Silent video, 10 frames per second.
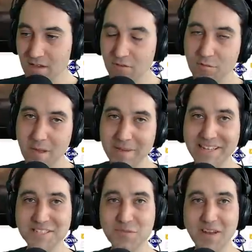Well, maybe he
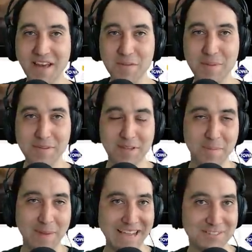doesn't want other people at the
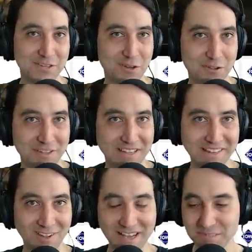bank to know that he
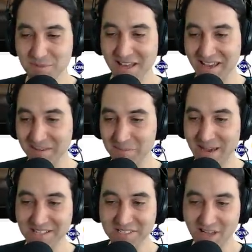likes playing
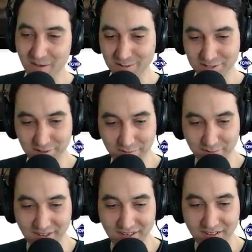bass covers
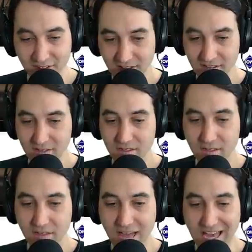of
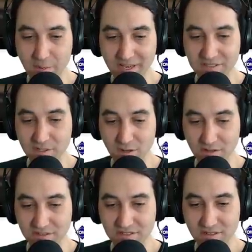anime
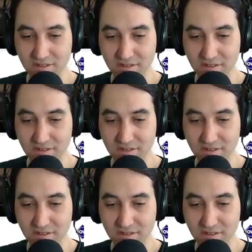songs.